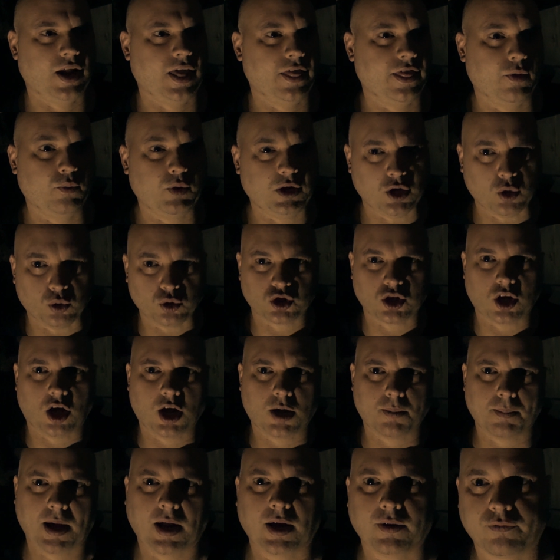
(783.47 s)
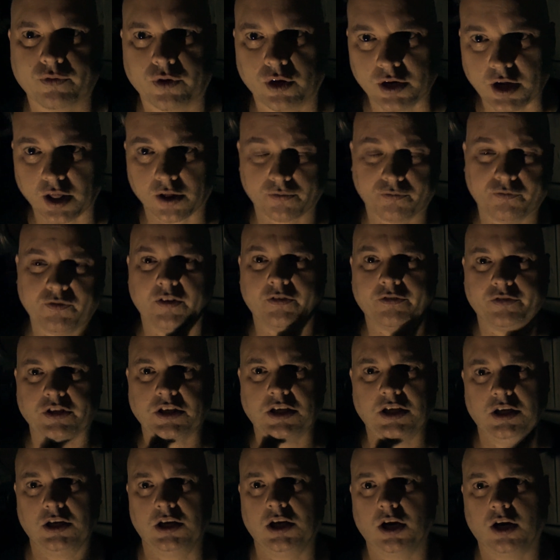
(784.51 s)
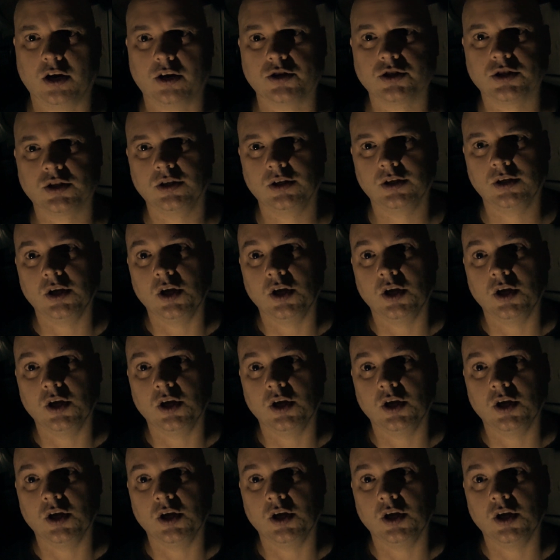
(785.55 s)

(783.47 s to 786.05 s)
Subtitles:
and then we don't talk about it for another 15 years?